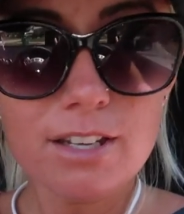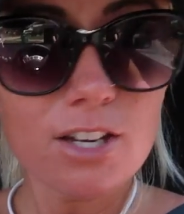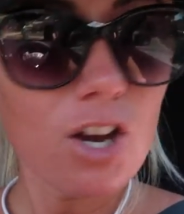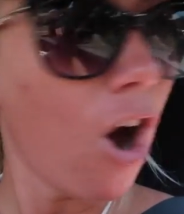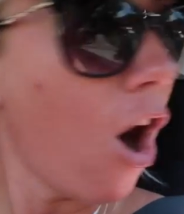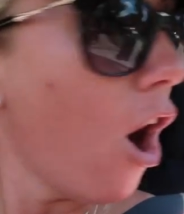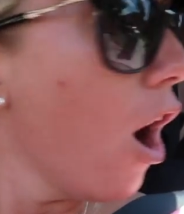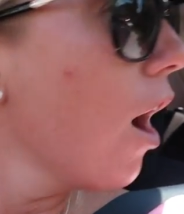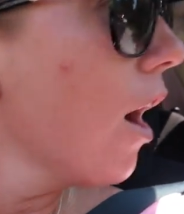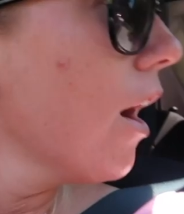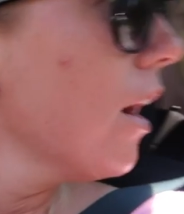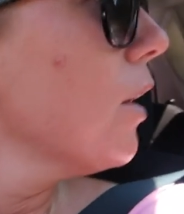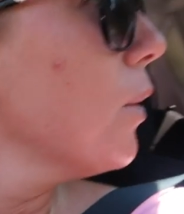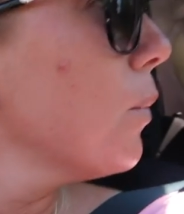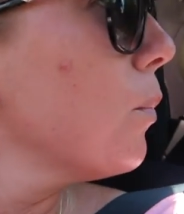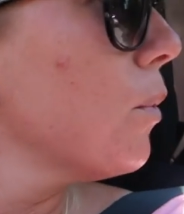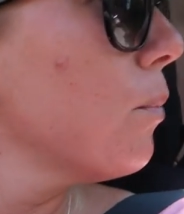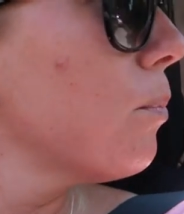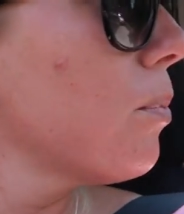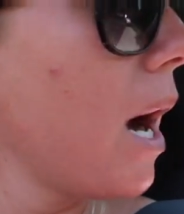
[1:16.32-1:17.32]
car
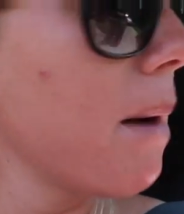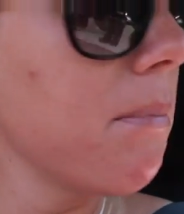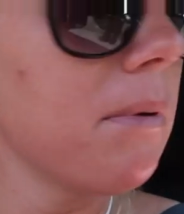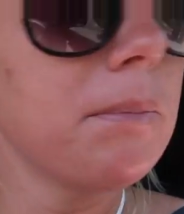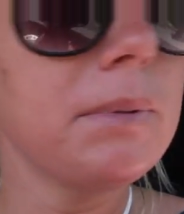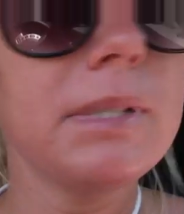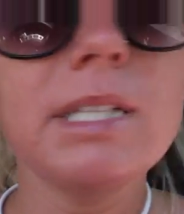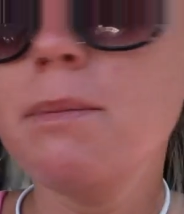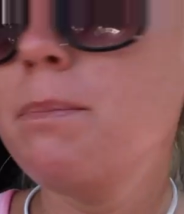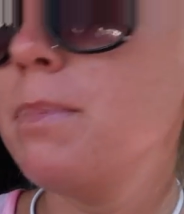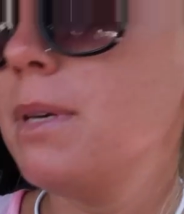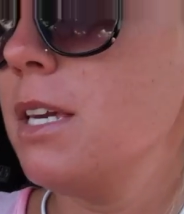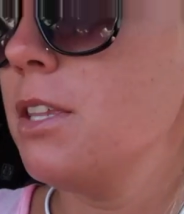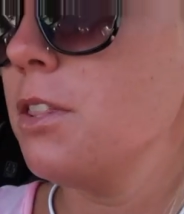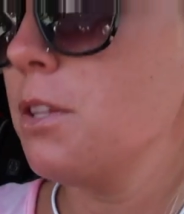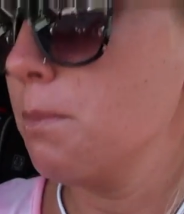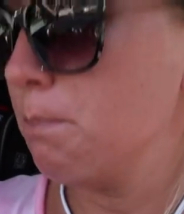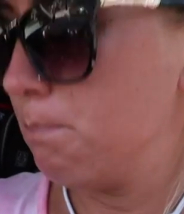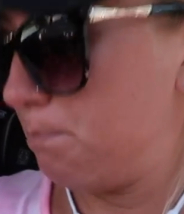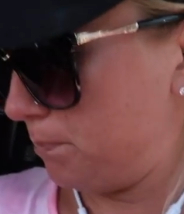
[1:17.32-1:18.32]
will probably be
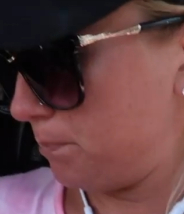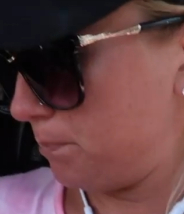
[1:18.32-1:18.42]
the